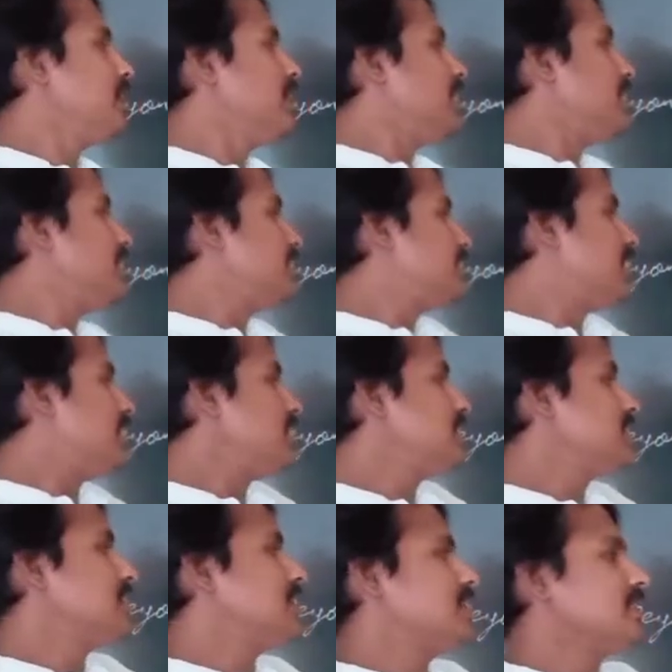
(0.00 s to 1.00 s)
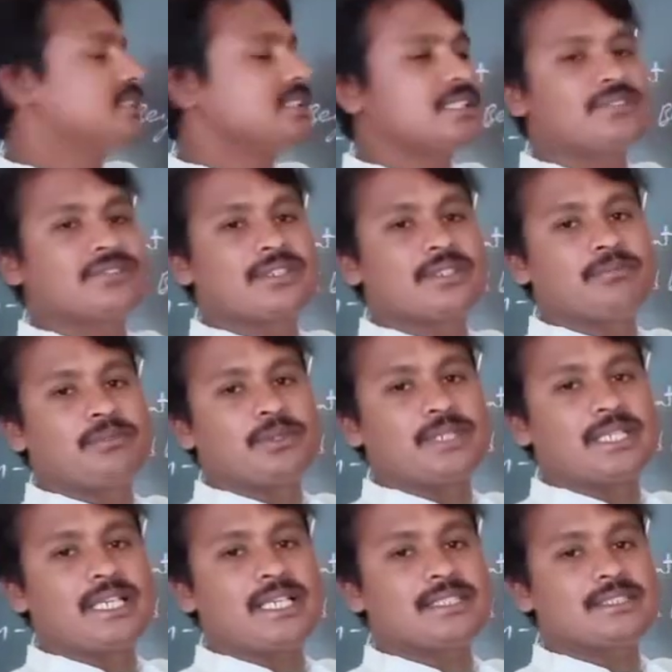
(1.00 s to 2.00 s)
in third generation of
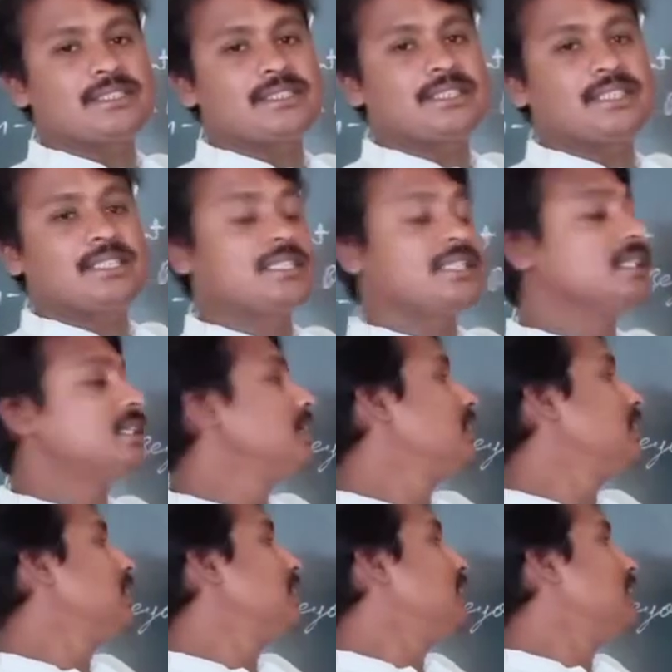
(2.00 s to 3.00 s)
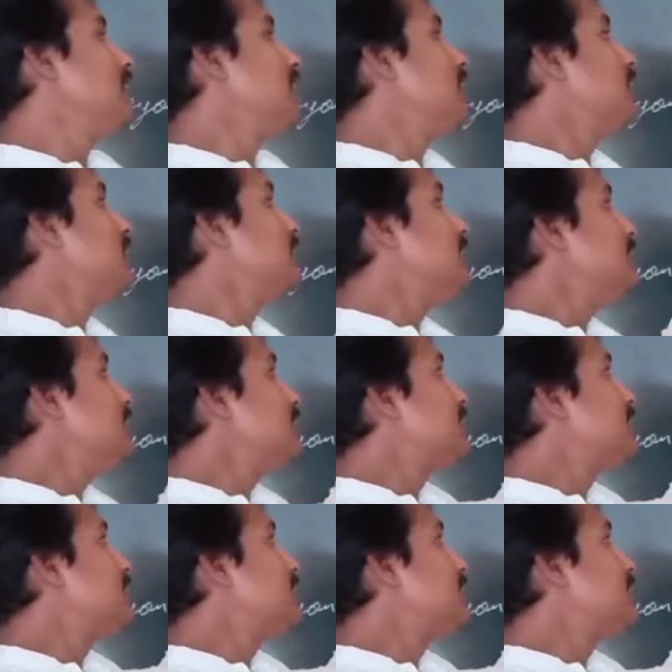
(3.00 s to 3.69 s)
computers, these